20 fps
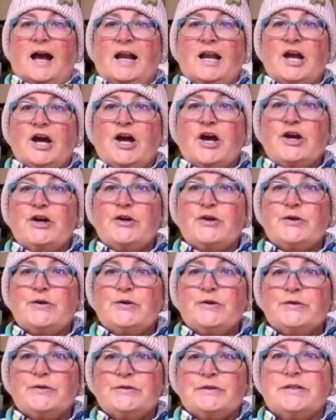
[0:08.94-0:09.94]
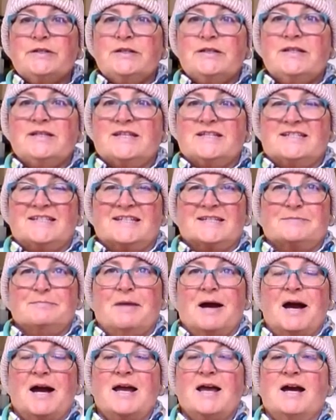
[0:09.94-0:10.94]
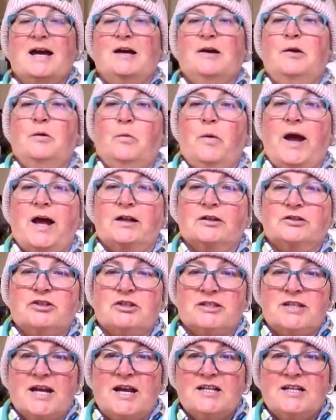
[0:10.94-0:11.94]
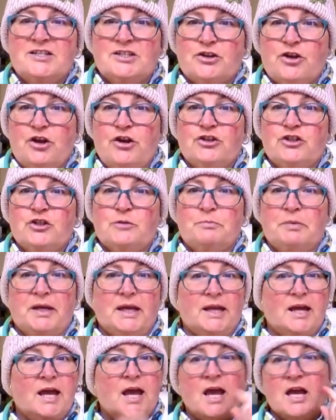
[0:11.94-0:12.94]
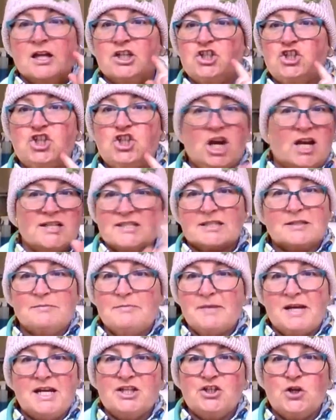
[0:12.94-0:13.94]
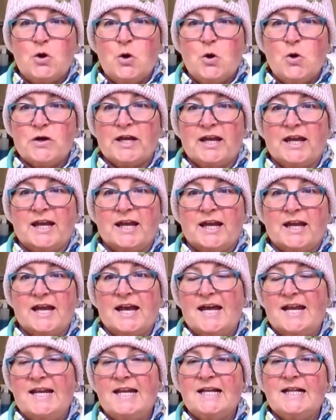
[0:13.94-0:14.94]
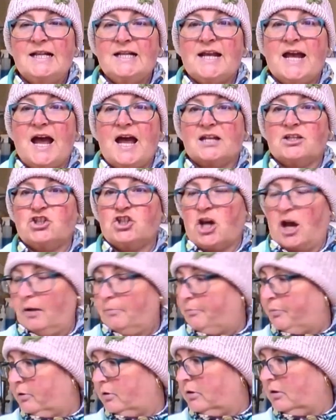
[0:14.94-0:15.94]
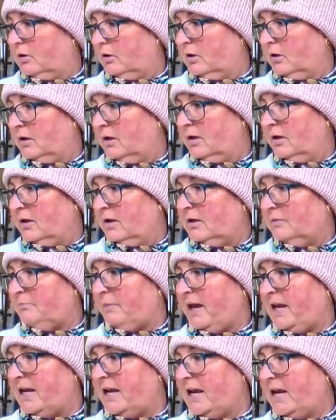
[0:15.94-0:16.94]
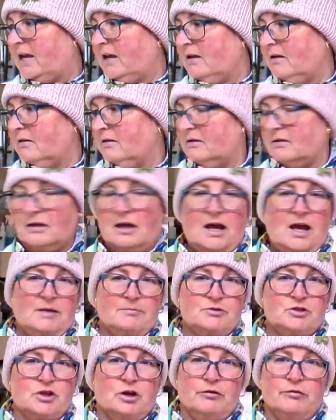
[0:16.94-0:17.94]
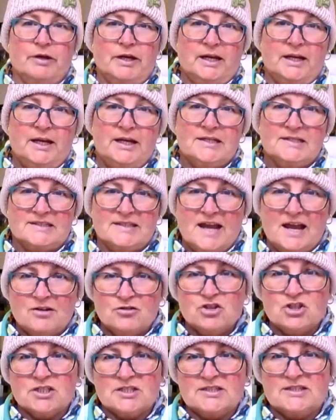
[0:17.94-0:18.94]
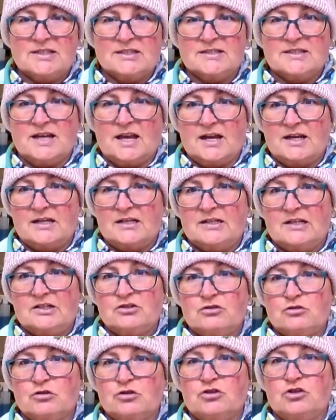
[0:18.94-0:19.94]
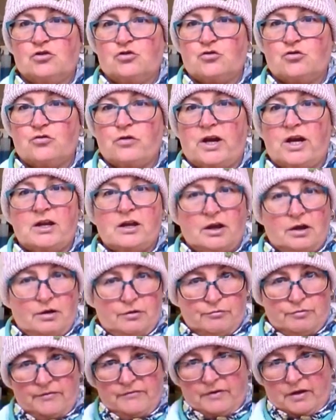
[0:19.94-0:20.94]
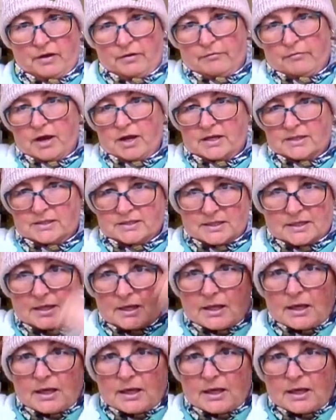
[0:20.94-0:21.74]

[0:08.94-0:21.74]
Hello, this is Maya. Well, today it's going to be just me talking, a little catch up. Benny, I'm sorry, he's now just decided he's got to drink a river, right?